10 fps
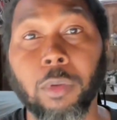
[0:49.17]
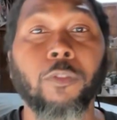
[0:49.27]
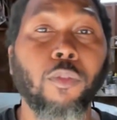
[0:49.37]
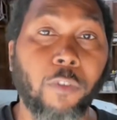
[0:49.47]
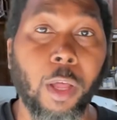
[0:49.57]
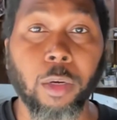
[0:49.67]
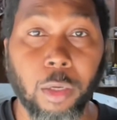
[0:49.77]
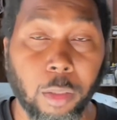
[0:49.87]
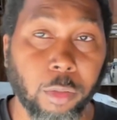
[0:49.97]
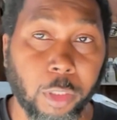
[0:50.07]
if you follow
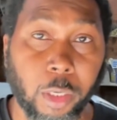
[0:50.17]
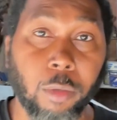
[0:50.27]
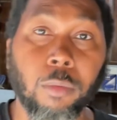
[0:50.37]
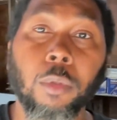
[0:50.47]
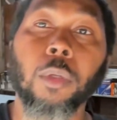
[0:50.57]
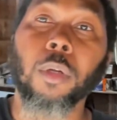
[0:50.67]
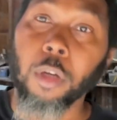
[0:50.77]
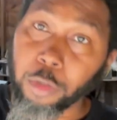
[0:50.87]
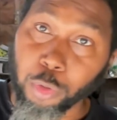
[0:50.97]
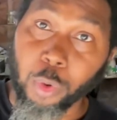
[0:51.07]
the other channel,
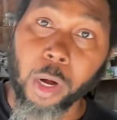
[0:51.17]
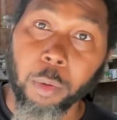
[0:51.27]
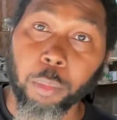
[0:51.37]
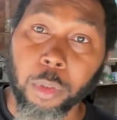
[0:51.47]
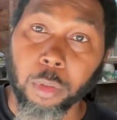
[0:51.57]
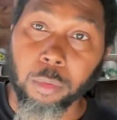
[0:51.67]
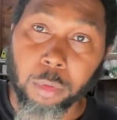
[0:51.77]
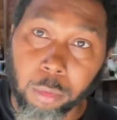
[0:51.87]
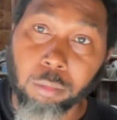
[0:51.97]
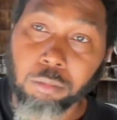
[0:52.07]
Underground Builds.